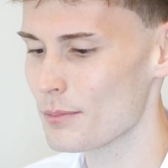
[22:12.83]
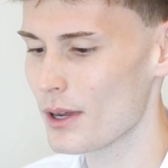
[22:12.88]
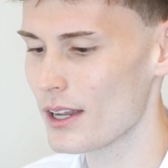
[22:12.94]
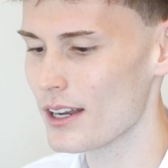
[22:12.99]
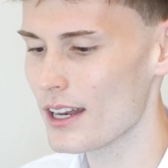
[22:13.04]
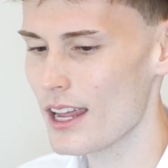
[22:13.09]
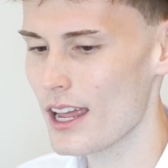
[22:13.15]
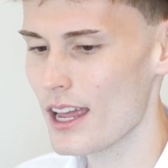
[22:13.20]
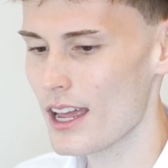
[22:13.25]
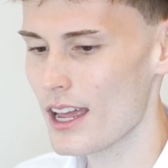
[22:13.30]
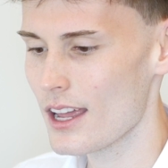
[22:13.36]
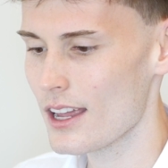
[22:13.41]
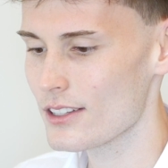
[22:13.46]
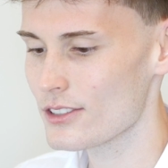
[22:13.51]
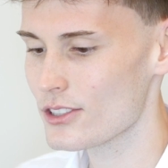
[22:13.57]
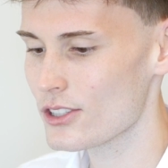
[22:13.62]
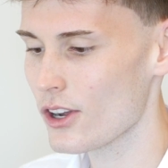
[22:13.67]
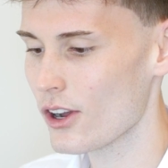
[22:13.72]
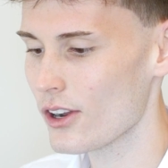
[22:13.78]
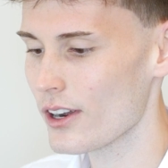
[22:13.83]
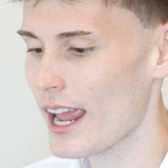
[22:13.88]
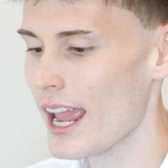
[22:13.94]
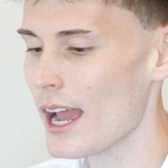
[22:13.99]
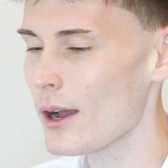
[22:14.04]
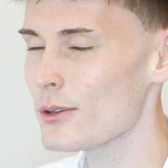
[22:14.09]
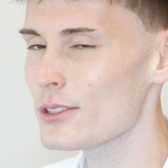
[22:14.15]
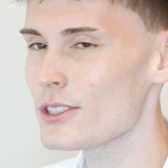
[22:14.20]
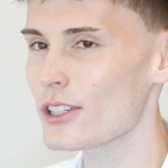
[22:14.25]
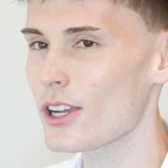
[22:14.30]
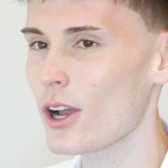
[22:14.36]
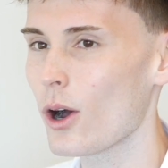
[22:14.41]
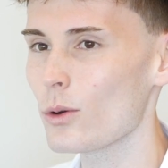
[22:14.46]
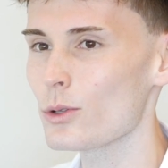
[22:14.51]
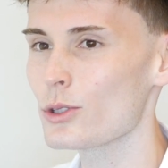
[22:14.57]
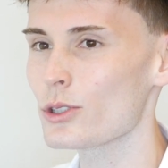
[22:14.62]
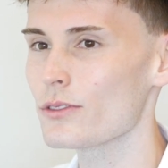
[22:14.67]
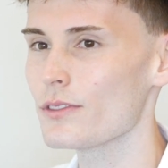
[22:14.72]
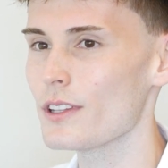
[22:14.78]
But Scott, how has the
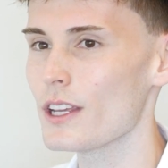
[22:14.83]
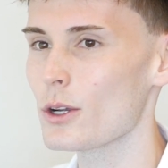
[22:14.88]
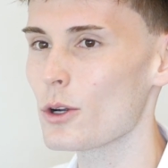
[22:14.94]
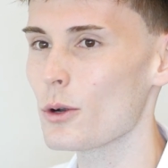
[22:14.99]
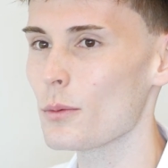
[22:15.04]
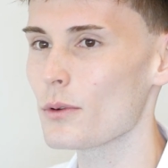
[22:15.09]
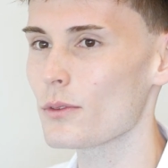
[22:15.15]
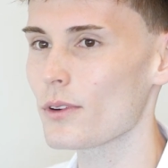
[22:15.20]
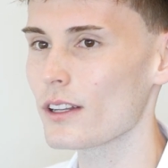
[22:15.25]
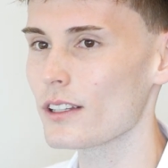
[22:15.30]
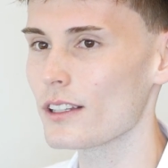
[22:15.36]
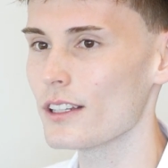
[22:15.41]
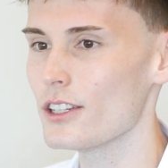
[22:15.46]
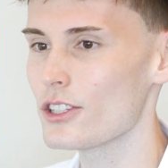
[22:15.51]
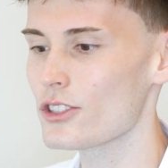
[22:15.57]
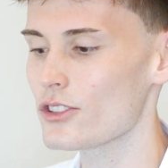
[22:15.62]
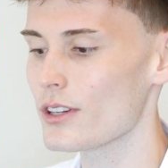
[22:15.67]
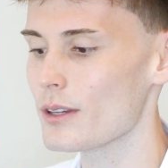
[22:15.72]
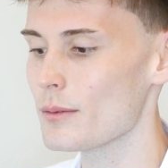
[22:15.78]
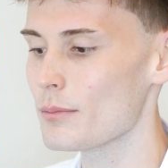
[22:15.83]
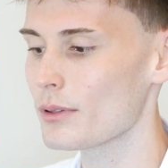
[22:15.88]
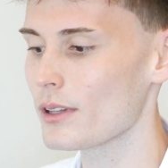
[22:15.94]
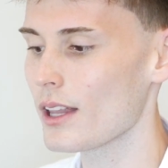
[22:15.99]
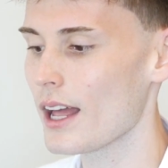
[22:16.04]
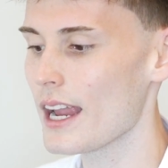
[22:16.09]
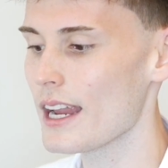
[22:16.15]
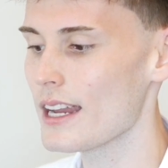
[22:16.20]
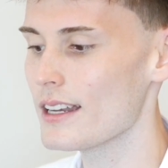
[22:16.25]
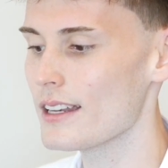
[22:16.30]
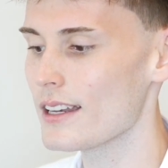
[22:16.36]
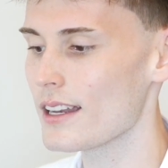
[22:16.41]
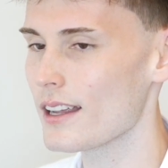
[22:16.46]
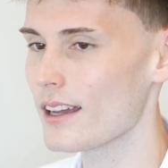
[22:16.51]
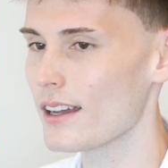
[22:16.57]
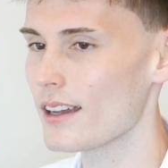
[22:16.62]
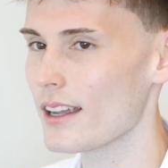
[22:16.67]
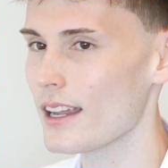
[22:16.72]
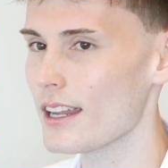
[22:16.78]
culture of the equipment rental industry played
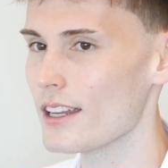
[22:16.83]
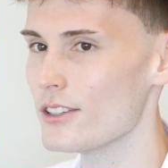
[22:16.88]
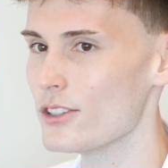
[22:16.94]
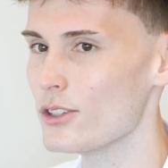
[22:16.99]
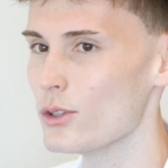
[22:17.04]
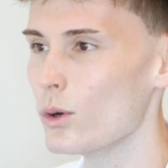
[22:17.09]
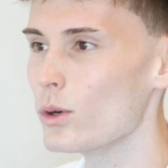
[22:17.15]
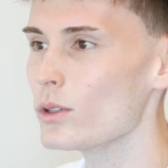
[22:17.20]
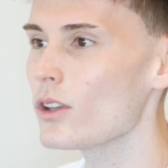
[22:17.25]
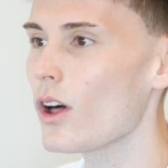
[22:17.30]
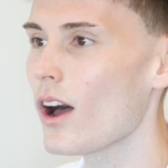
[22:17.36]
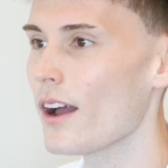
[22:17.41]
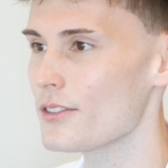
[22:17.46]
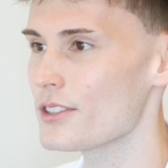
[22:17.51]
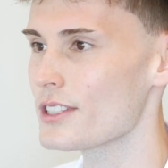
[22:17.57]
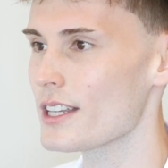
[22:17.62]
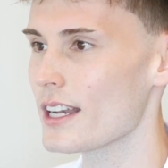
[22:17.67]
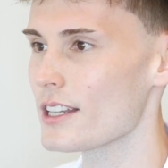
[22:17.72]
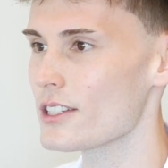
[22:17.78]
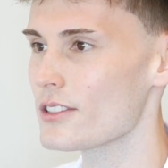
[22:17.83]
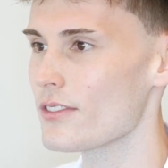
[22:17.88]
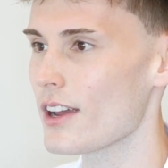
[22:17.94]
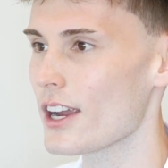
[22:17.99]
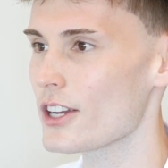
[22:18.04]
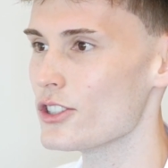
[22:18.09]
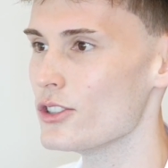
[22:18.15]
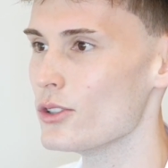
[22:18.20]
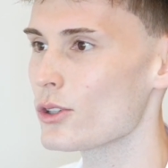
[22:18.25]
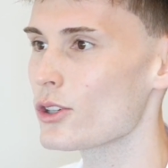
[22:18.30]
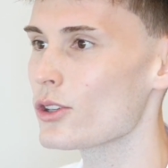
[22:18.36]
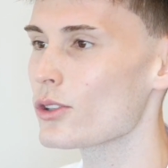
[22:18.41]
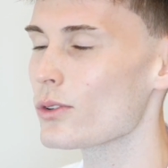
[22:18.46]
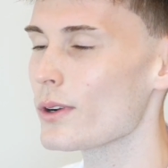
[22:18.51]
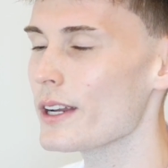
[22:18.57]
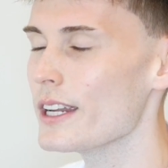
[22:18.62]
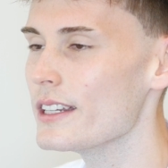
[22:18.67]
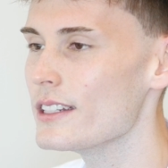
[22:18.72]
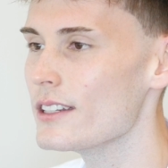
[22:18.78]
in your life satisfaction, your
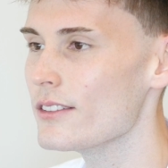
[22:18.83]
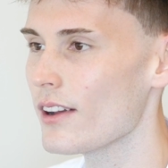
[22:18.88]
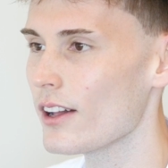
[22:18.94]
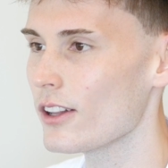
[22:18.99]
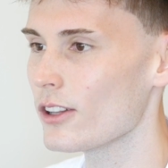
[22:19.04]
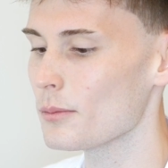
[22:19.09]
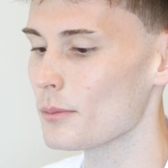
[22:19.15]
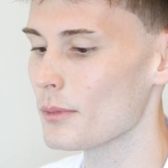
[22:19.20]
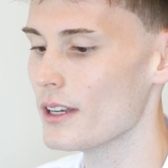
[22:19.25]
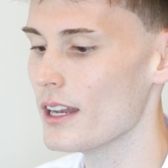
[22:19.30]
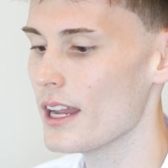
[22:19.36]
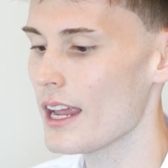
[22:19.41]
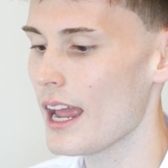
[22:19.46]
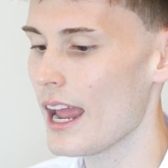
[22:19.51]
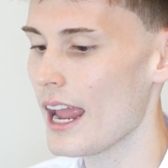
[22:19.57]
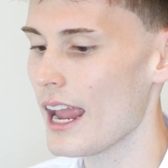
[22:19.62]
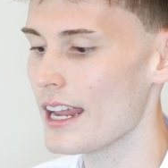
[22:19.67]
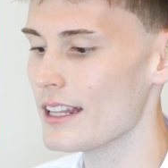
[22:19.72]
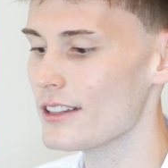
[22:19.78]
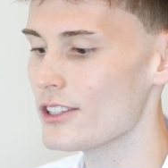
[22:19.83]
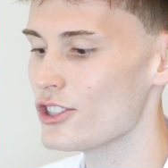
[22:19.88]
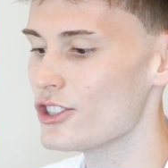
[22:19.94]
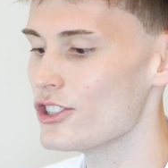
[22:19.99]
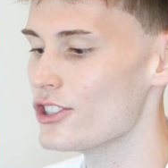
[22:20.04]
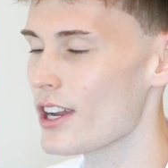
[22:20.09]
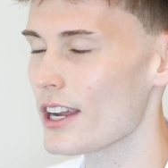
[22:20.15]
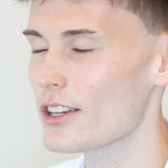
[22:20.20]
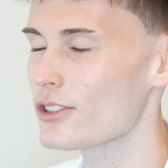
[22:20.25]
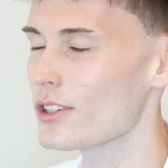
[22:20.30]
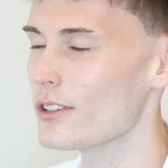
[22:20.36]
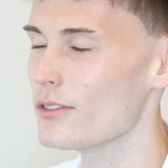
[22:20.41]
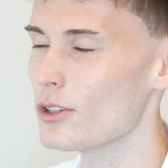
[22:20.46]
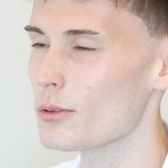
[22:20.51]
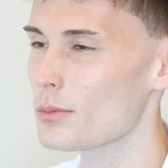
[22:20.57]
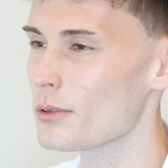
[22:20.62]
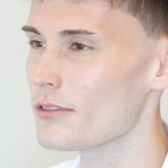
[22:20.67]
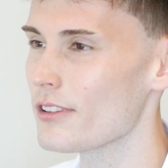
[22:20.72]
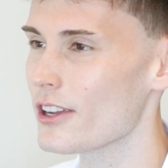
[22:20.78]
career development, and the trajectory of
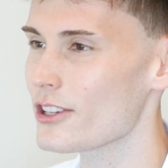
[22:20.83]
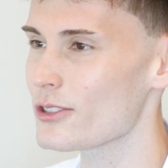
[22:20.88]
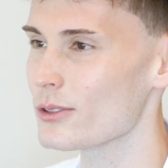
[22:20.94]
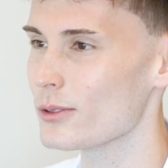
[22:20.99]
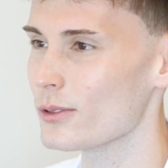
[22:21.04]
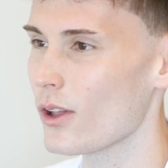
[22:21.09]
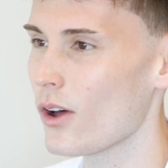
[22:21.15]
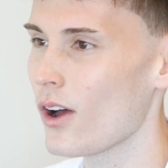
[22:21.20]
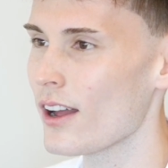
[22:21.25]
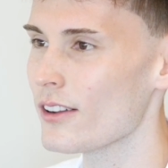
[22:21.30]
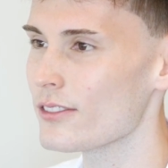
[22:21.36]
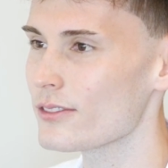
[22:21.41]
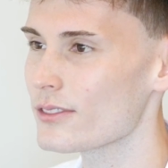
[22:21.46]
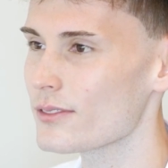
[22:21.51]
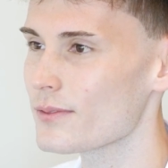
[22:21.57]
your professional life?